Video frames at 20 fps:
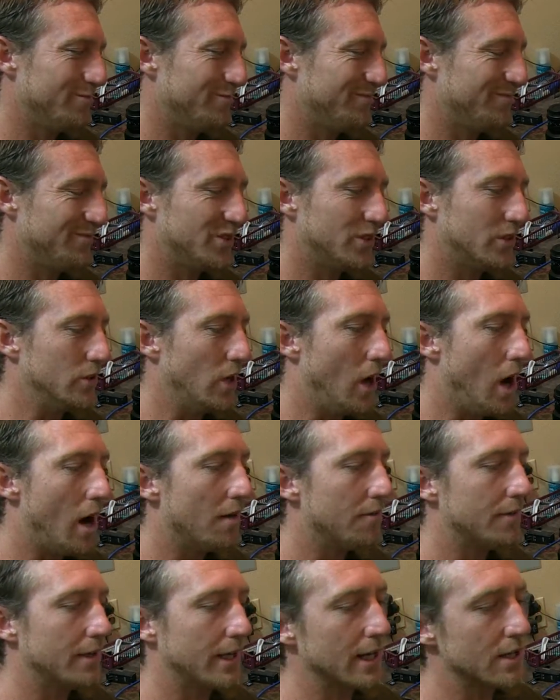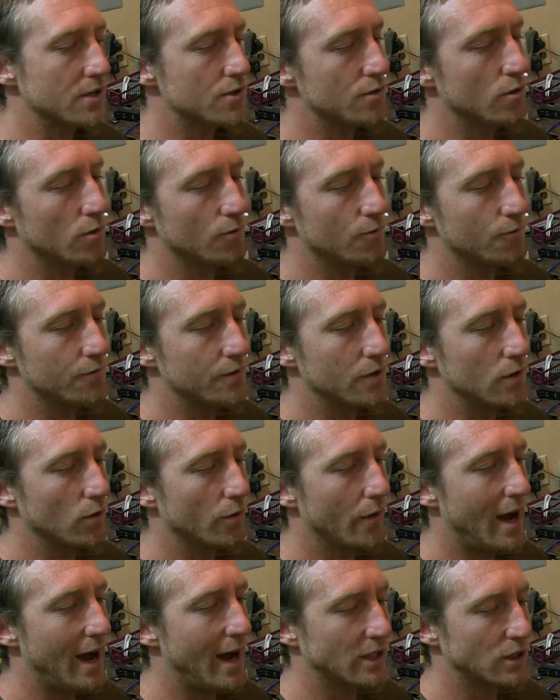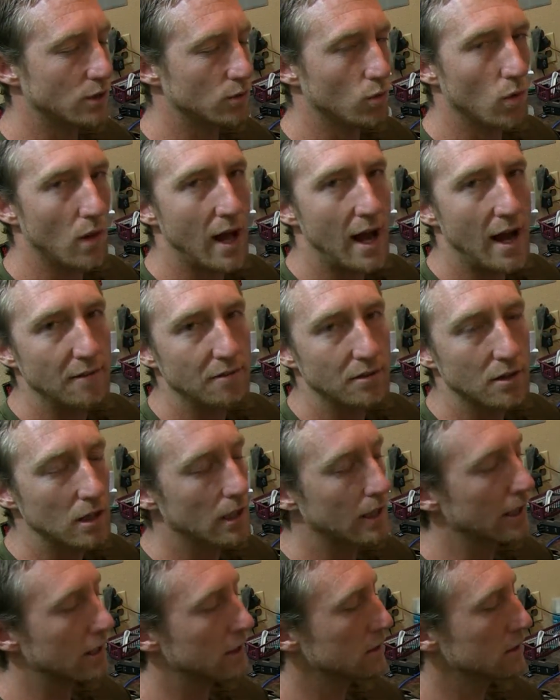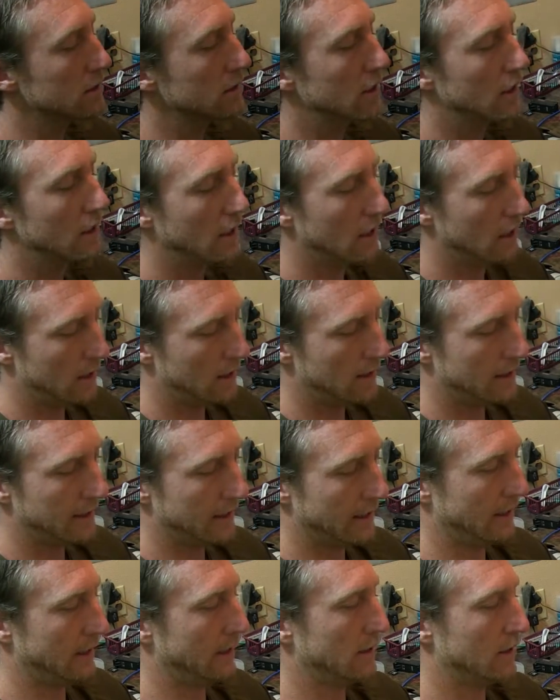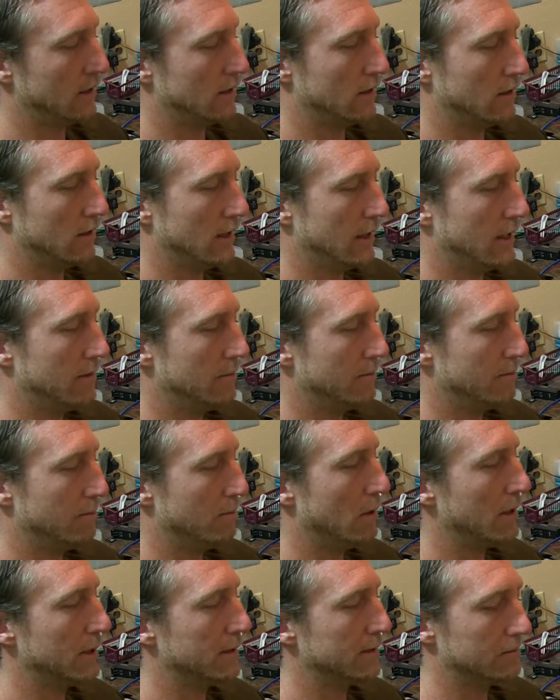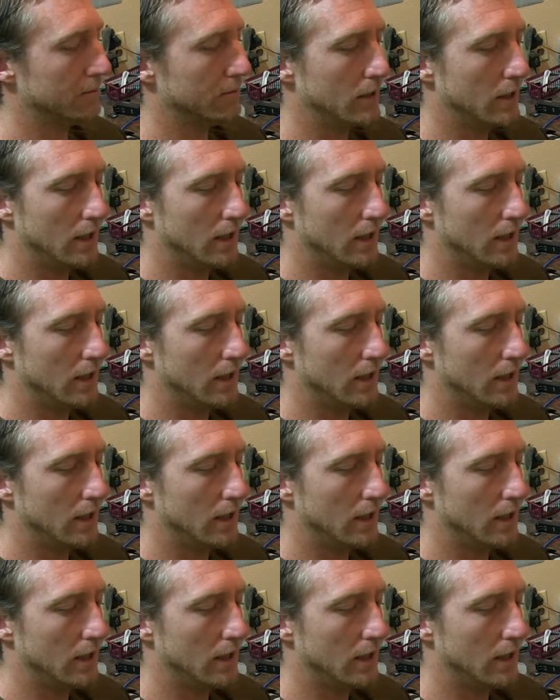soft, I guess. You don't feel the actual half clicks in the button.